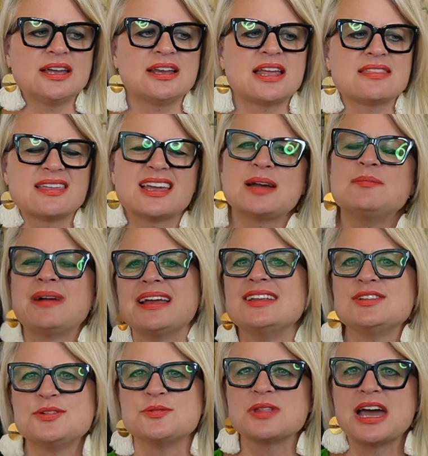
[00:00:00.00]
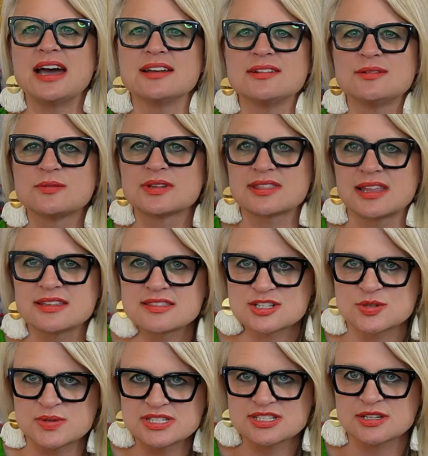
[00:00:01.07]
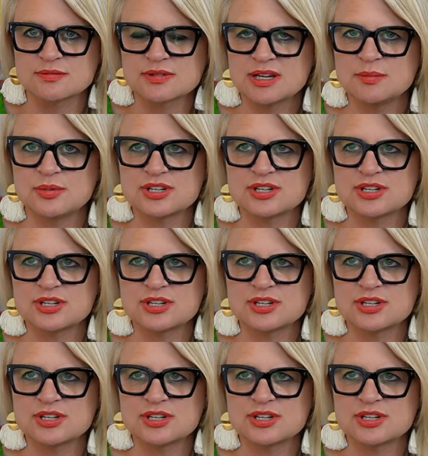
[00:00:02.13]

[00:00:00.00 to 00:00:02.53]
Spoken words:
And I think I might do that with like the twisted rib,